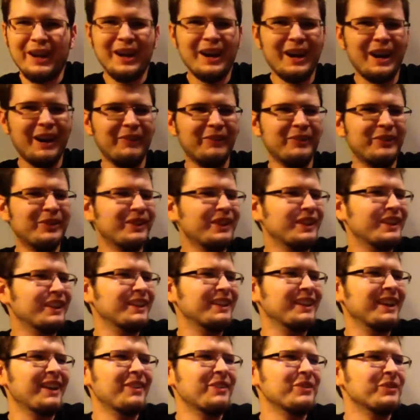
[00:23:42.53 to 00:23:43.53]
I've been
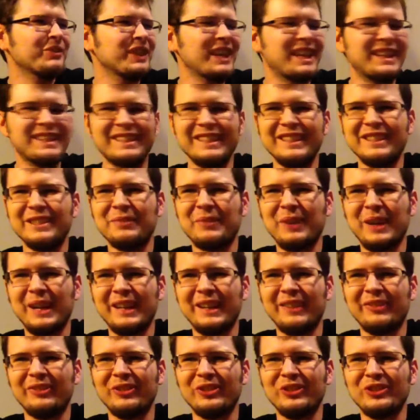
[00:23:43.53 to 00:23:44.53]
like, I was
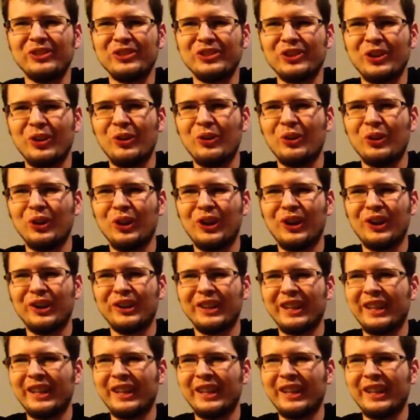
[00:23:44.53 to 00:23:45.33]
anticipating it for so long.